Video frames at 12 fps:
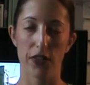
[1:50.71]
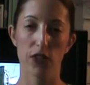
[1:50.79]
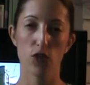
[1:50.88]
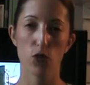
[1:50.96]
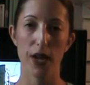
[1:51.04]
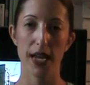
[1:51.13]

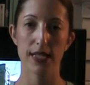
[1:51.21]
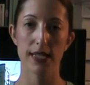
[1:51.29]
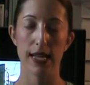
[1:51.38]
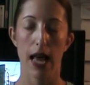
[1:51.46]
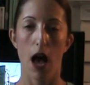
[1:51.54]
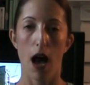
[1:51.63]
This
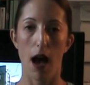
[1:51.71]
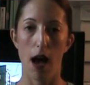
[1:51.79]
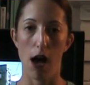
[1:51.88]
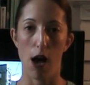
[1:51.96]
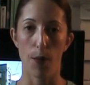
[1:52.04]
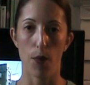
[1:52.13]
race
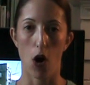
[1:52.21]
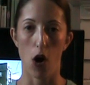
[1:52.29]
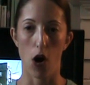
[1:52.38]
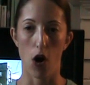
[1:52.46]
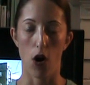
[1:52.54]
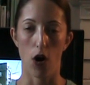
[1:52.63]

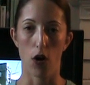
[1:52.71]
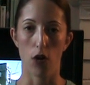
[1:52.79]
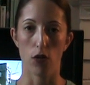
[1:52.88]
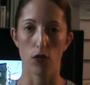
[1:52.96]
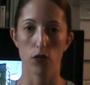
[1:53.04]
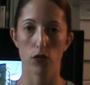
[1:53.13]

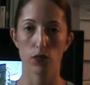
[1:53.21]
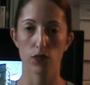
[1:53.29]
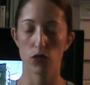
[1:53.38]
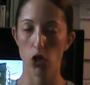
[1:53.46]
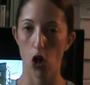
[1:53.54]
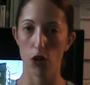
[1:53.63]
are
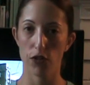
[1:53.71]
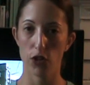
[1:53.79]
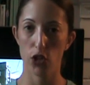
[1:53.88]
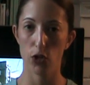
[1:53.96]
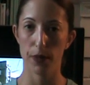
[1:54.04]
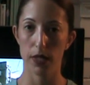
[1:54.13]
taller than
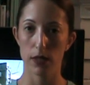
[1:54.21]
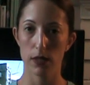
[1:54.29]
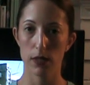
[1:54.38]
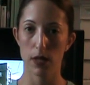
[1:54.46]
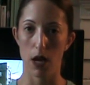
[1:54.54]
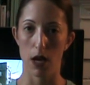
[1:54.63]

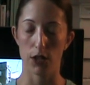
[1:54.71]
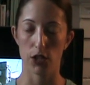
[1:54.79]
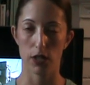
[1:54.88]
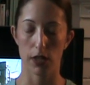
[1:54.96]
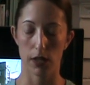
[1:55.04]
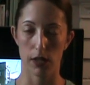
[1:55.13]
humans,
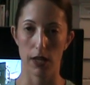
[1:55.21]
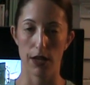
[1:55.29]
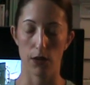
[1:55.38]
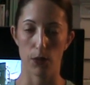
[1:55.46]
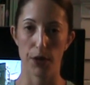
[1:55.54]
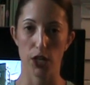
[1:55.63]
just to let
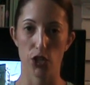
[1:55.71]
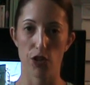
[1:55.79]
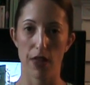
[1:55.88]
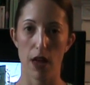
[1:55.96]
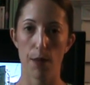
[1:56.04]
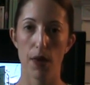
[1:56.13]
you picture
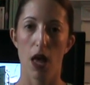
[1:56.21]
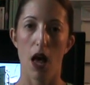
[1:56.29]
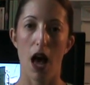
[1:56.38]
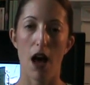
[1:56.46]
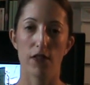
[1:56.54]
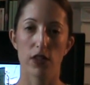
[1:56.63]
them,
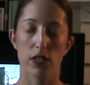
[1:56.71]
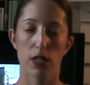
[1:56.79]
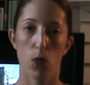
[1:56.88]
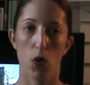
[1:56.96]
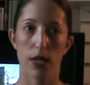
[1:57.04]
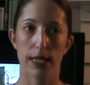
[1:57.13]
have a
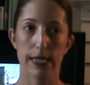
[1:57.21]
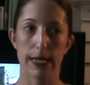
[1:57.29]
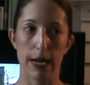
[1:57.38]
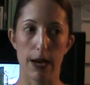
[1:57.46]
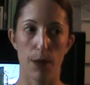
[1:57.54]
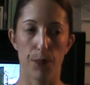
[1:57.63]
somewhat
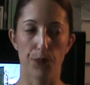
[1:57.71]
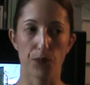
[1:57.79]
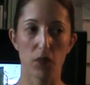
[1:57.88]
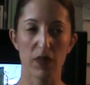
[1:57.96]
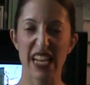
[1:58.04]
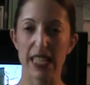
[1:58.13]

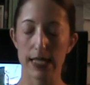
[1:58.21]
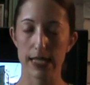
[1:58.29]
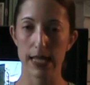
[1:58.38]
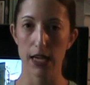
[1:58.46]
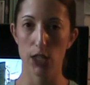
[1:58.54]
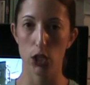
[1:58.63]

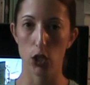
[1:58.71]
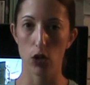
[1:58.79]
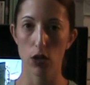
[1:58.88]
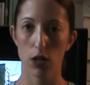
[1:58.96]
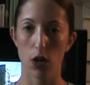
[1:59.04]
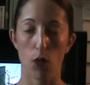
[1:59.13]
insect
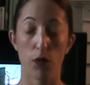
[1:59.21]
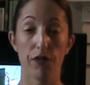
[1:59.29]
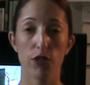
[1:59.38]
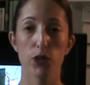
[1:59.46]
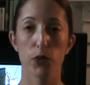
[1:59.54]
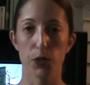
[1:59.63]
look, are
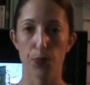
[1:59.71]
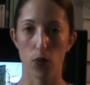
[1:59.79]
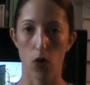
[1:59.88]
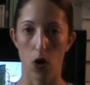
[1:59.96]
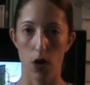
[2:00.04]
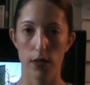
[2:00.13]
referred to as
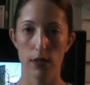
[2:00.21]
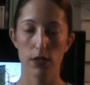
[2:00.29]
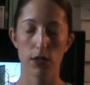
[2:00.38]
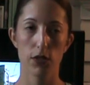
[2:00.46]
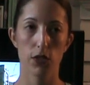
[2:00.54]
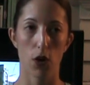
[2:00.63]

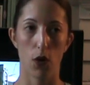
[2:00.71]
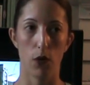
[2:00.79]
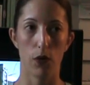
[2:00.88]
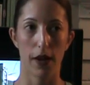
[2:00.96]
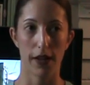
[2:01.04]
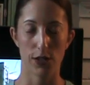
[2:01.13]
prawns,
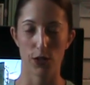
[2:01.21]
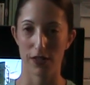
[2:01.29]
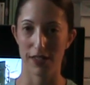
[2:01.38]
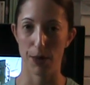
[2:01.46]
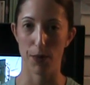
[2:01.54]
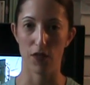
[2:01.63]
so I guess you could
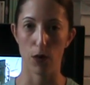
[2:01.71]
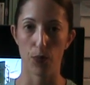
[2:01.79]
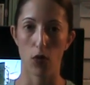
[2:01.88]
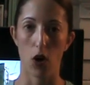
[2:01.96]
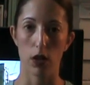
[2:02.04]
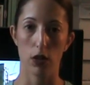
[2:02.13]
say a bit of a
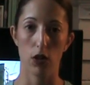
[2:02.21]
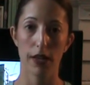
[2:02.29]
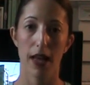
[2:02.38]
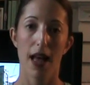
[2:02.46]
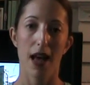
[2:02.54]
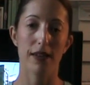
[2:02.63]
prawn look,
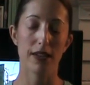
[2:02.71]
and